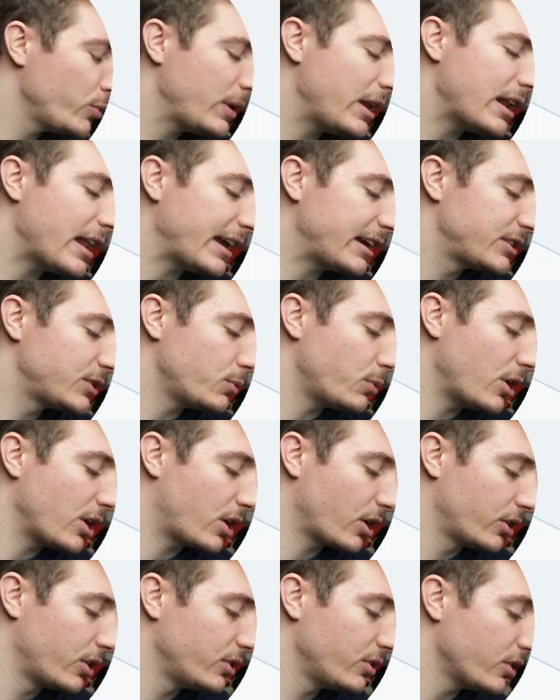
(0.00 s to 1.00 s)
really like to
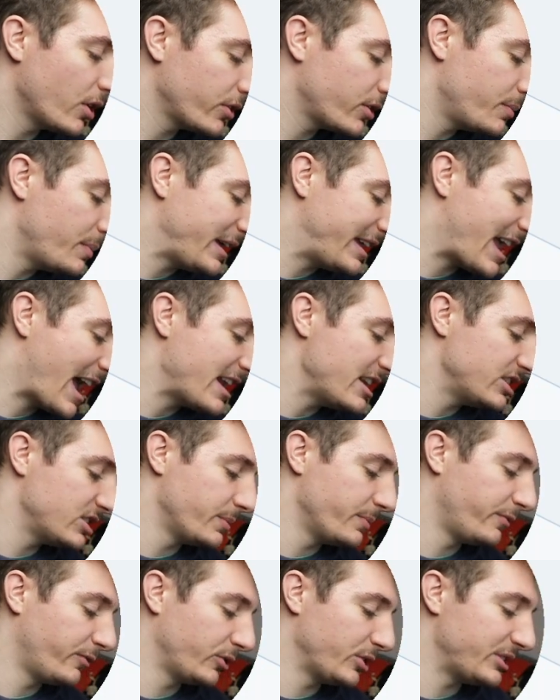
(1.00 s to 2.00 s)
work on another
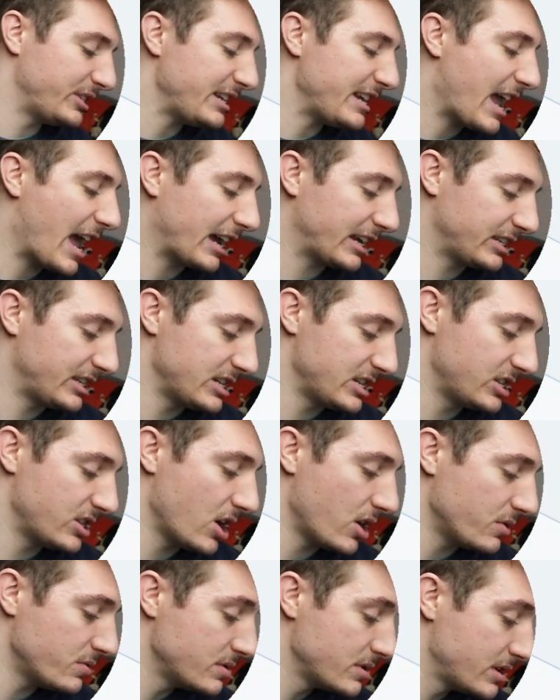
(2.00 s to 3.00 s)
mechanism for the Z-axis
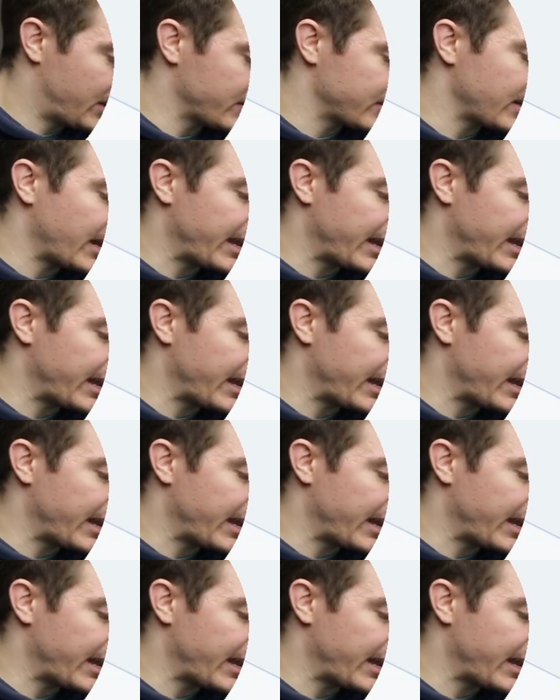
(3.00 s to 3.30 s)
though, because